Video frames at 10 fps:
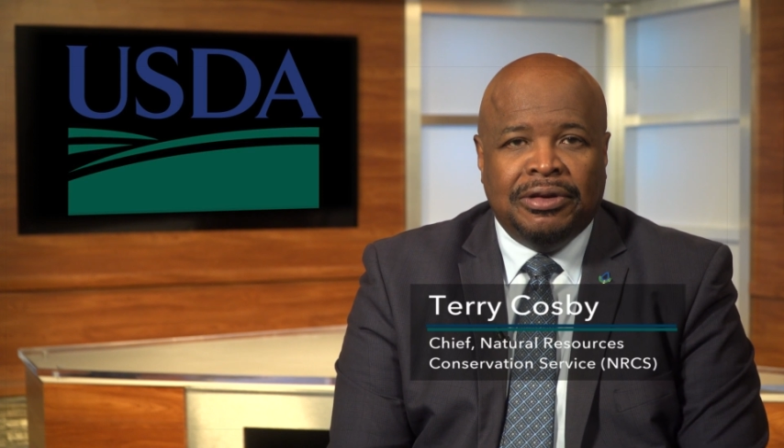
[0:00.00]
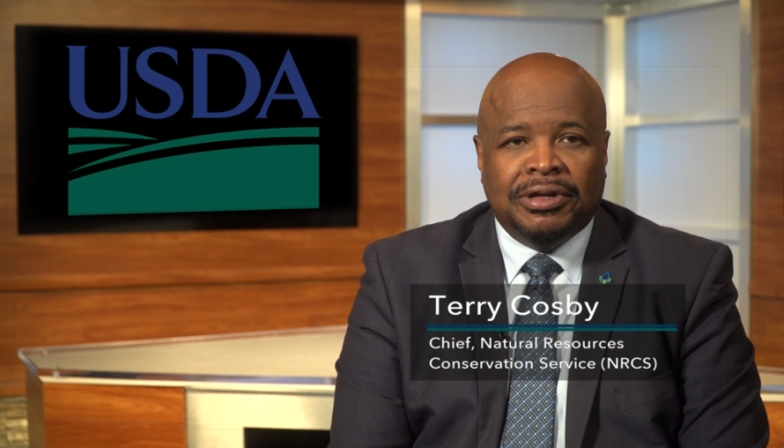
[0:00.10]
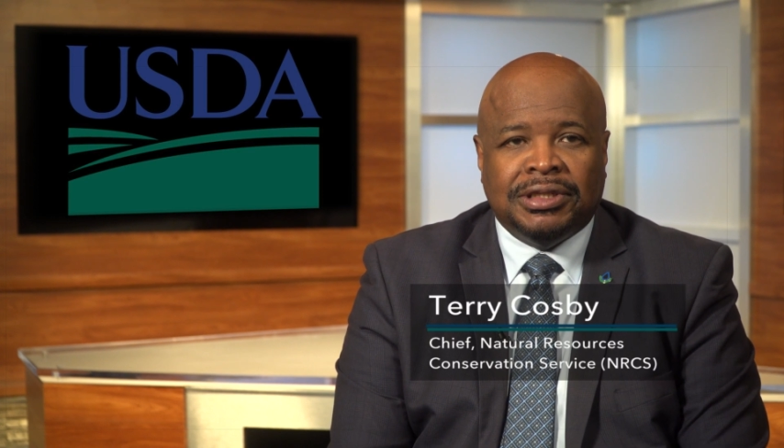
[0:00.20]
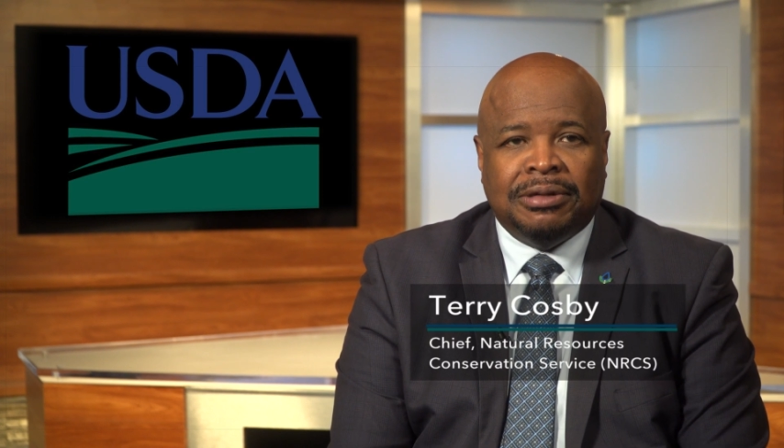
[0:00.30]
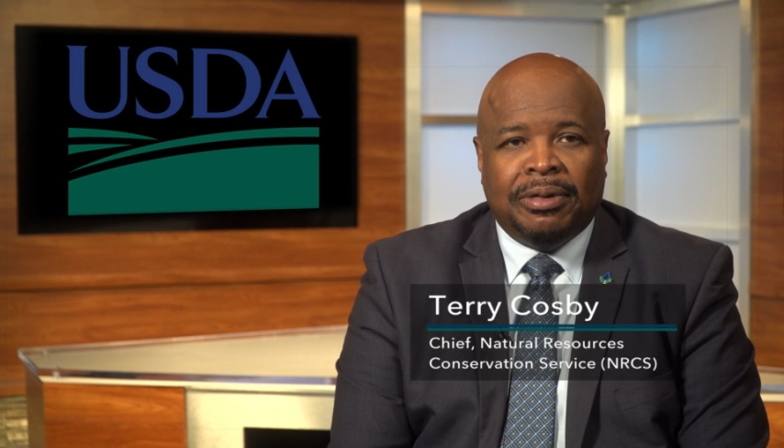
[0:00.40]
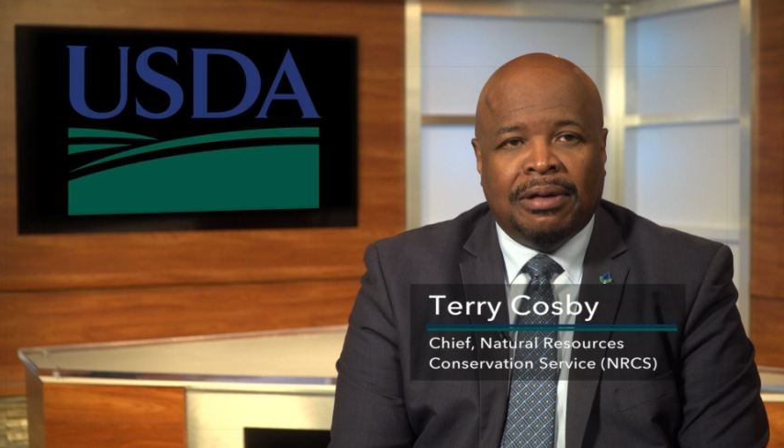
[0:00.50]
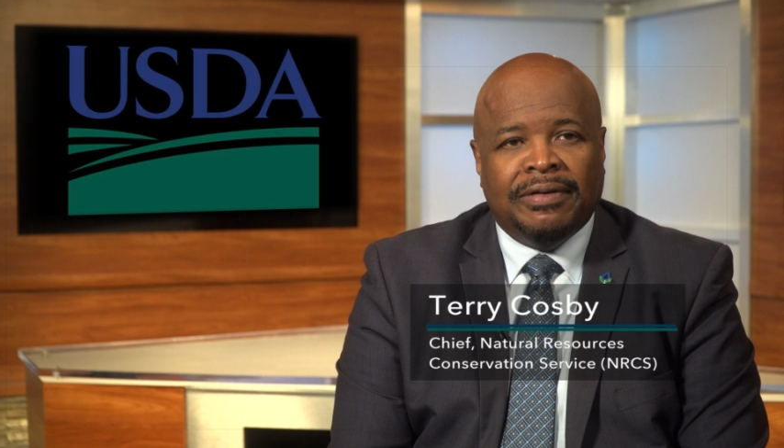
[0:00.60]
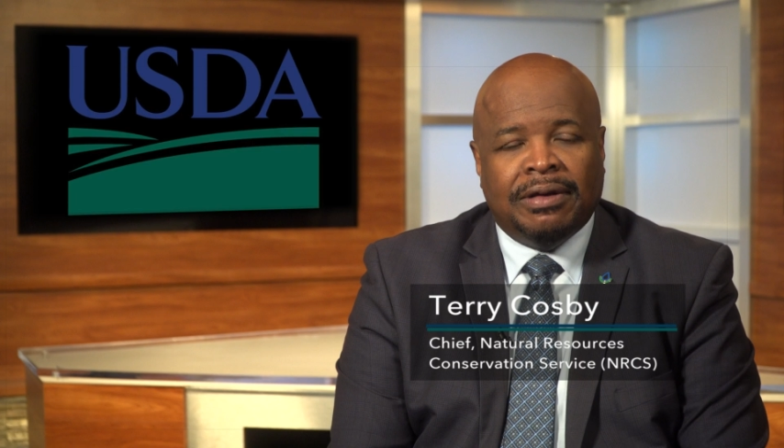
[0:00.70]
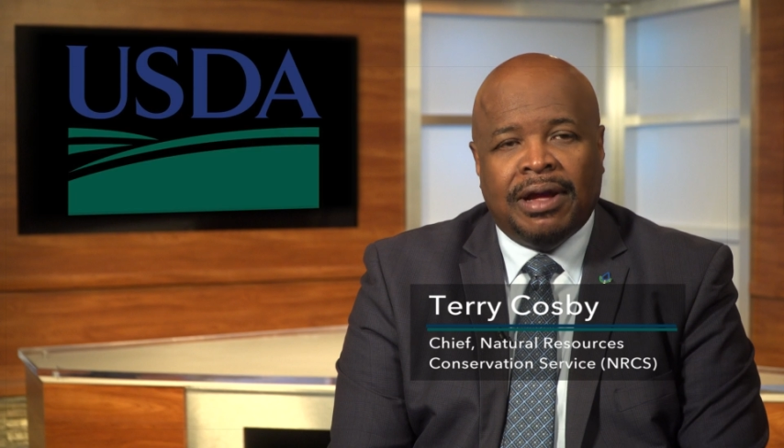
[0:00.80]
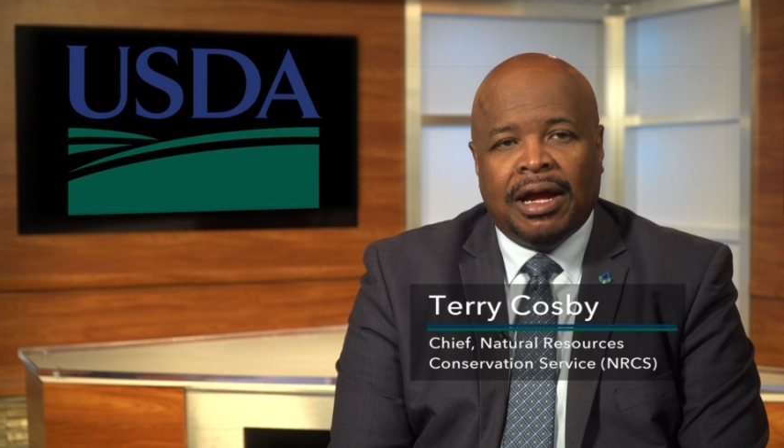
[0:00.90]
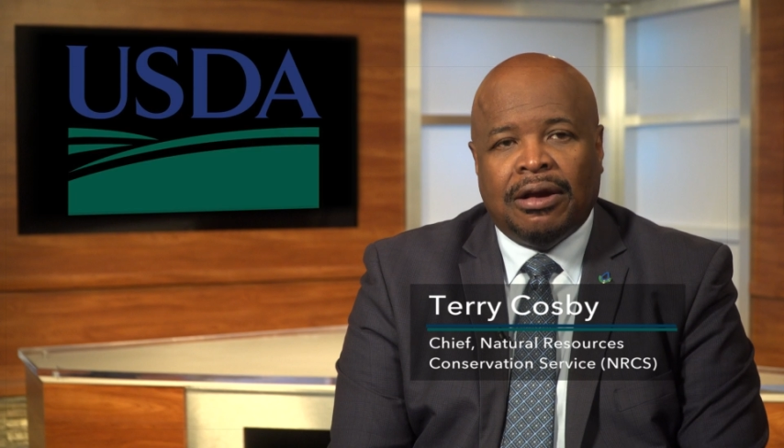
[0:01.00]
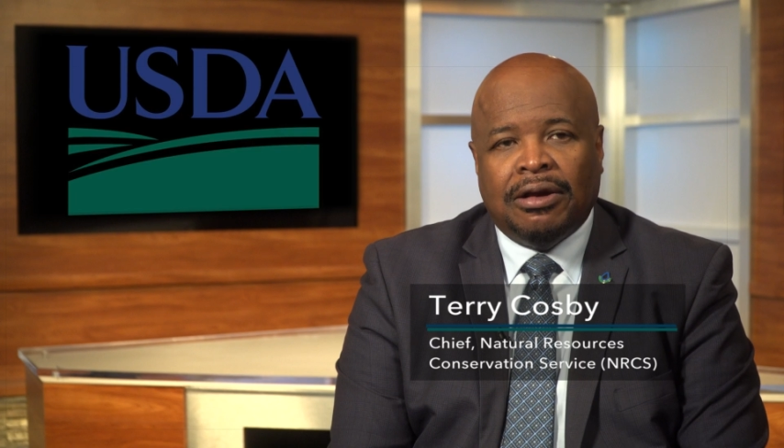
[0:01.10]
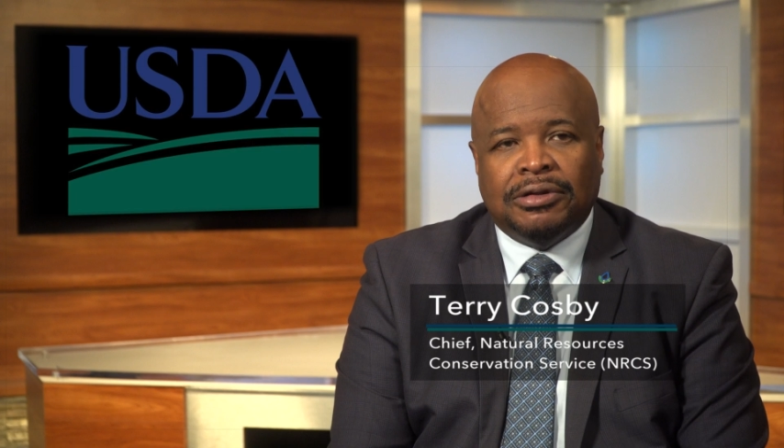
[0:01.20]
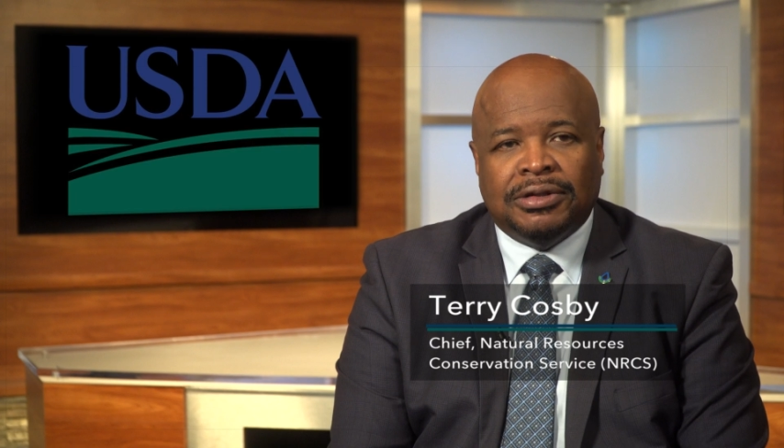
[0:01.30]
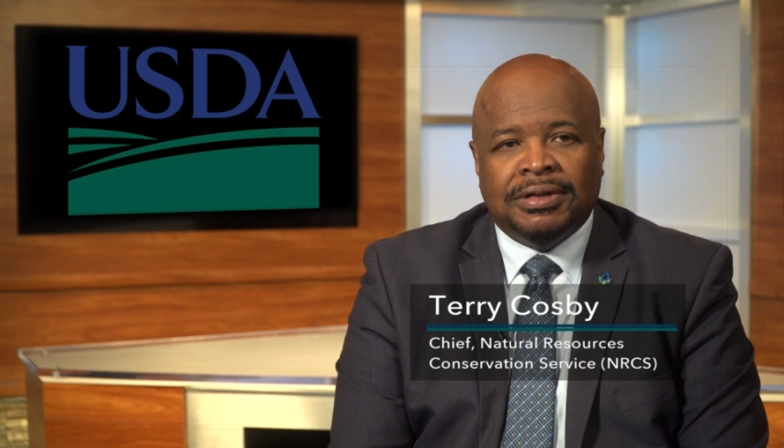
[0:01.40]
U.S. Department of
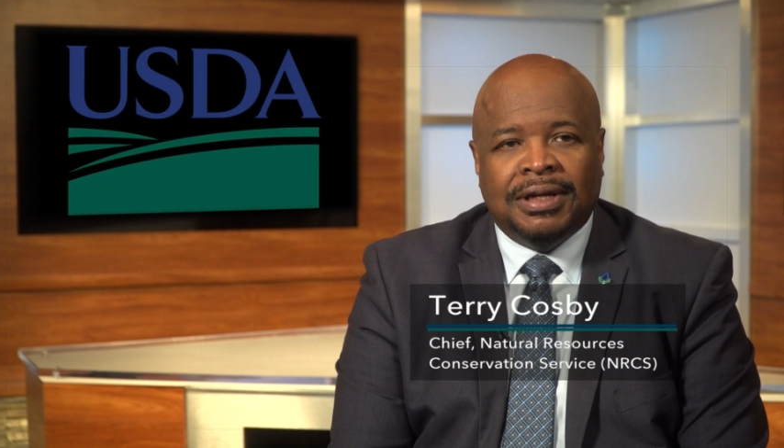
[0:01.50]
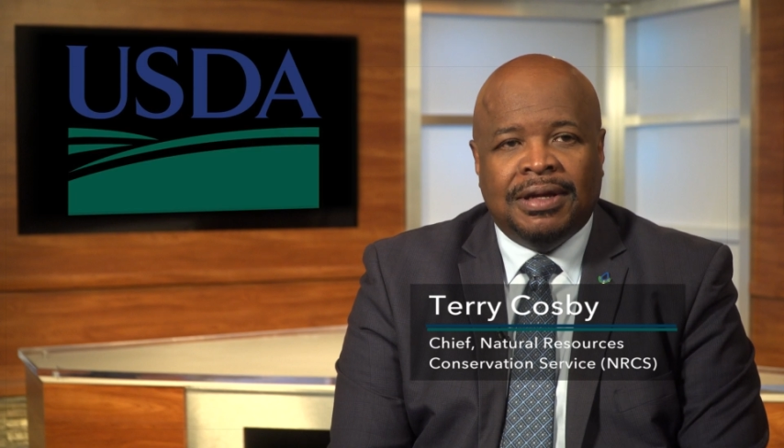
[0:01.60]
Agriculture.